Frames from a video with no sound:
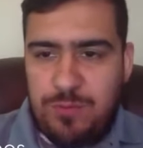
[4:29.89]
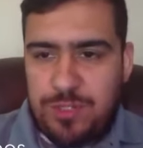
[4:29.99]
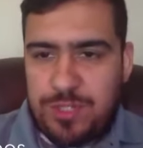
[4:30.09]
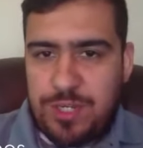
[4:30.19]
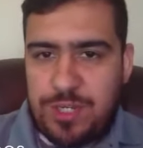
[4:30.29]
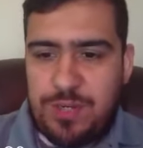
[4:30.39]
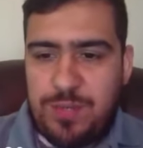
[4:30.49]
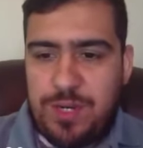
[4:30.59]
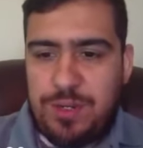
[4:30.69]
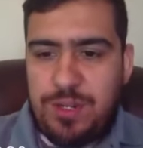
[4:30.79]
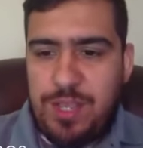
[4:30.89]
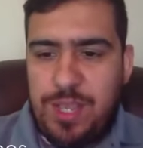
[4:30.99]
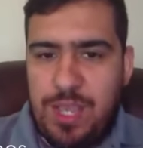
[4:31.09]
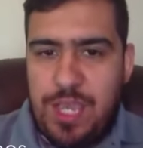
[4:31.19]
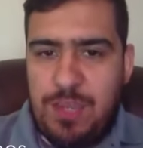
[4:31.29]
we're talking about
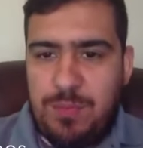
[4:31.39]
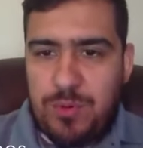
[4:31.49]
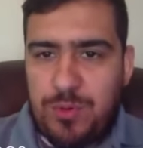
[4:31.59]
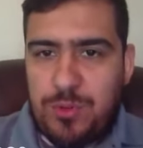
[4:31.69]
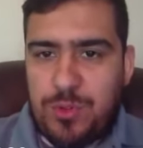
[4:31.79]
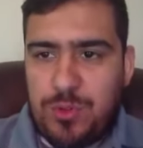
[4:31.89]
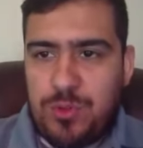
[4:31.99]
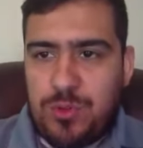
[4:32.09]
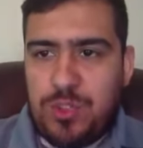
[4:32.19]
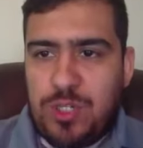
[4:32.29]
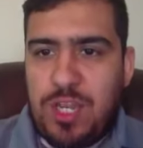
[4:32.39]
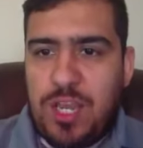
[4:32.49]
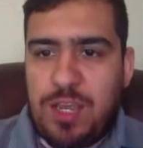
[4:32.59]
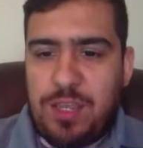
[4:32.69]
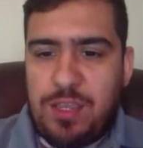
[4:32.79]
April through
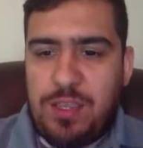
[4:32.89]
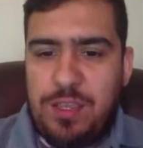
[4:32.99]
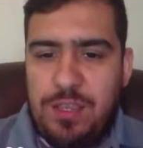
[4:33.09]
July.